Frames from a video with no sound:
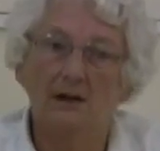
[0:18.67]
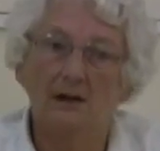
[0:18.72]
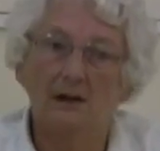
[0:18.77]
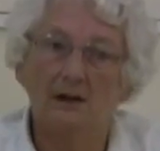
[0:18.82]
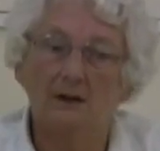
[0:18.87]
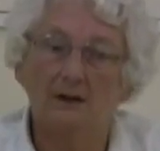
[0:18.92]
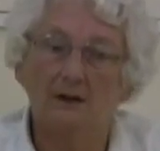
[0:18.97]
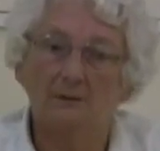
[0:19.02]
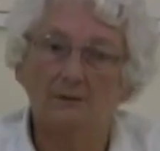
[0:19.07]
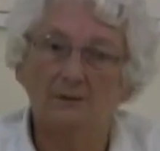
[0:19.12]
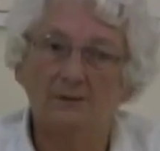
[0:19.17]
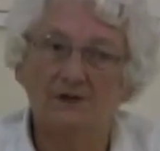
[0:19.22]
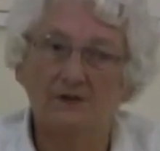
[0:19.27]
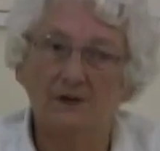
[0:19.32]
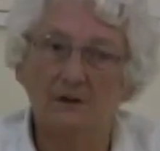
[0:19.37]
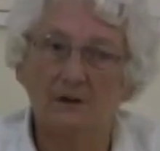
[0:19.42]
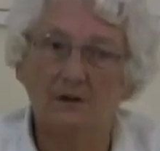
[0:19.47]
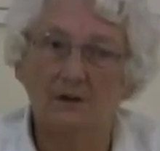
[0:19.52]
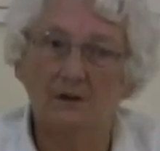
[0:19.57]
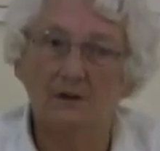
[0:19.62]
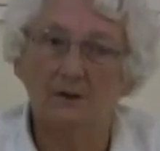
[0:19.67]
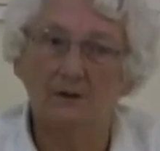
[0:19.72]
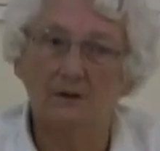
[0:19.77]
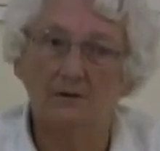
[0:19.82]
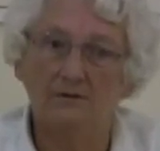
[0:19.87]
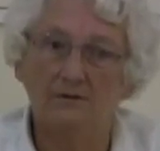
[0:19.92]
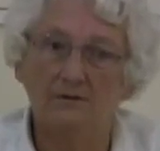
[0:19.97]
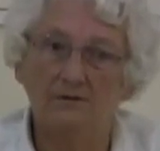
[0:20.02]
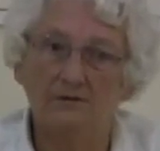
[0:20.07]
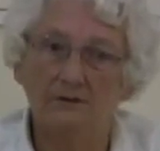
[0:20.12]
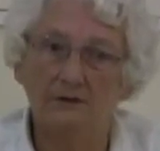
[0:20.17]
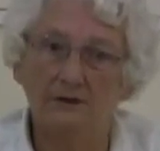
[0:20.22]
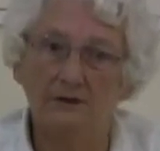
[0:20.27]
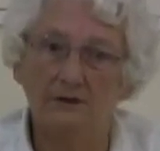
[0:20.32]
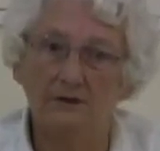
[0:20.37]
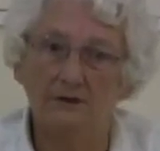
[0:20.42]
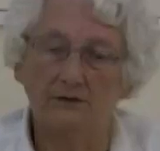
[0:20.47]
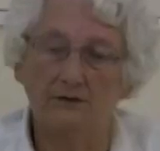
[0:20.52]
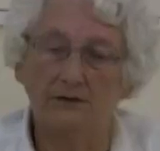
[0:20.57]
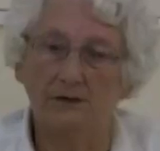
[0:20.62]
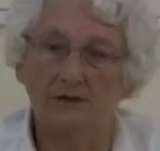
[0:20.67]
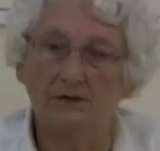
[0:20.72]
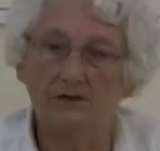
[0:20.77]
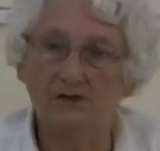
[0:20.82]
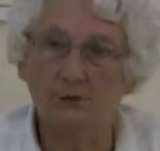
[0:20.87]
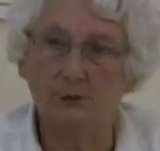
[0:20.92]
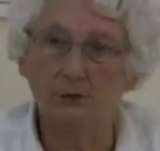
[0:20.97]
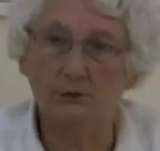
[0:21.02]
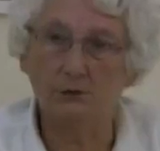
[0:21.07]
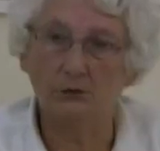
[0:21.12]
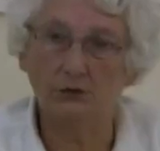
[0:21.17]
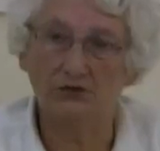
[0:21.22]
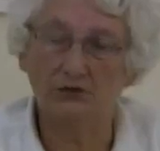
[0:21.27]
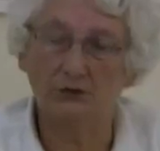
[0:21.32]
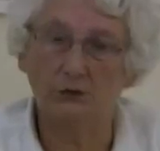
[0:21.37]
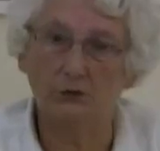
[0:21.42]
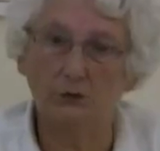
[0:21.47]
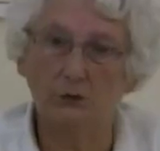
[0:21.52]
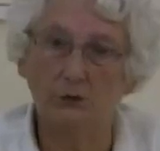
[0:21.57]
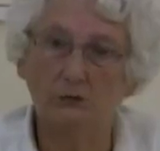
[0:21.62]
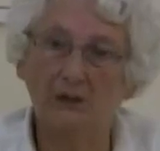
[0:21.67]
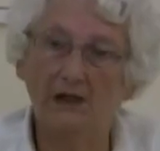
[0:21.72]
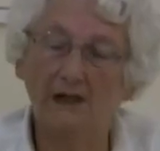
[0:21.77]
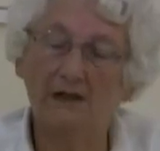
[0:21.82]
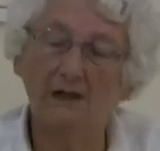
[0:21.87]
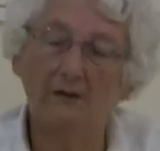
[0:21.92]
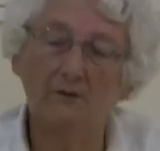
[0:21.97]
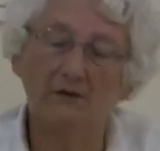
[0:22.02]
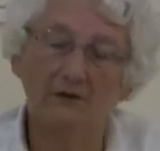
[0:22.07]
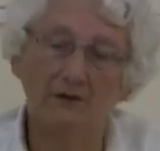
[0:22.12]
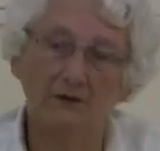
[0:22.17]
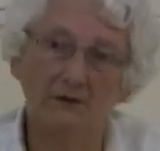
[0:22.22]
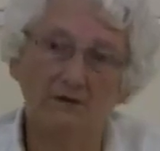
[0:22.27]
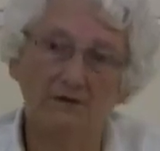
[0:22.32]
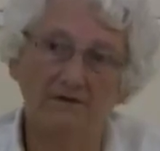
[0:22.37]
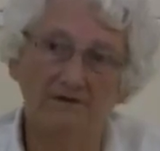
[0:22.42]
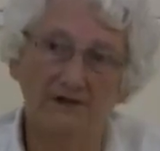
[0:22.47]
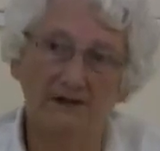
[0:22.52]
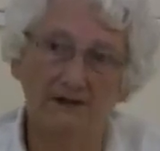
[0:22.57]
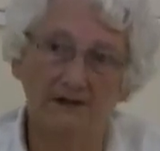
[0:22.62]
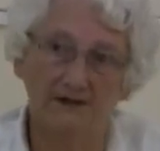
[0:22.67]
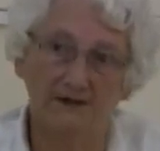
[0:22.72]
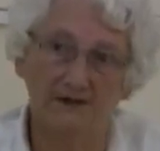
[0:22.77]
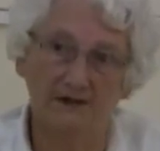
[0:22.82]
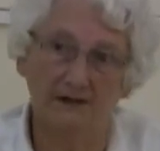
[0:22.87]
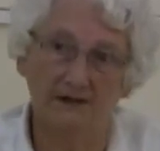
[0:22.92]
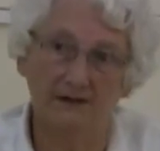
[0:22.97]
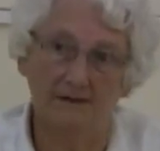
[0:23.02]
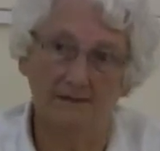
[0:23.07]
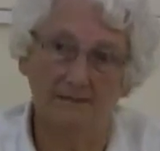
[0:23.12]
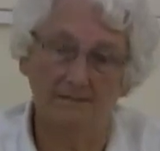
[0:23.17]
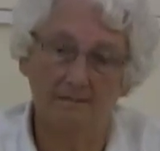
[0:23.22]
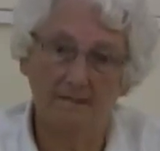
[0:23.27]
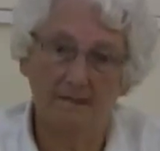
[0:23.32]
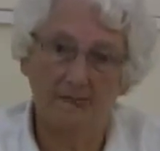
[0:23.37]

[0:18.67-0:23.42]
And I slunk off into another sports hall where they were doing fencing.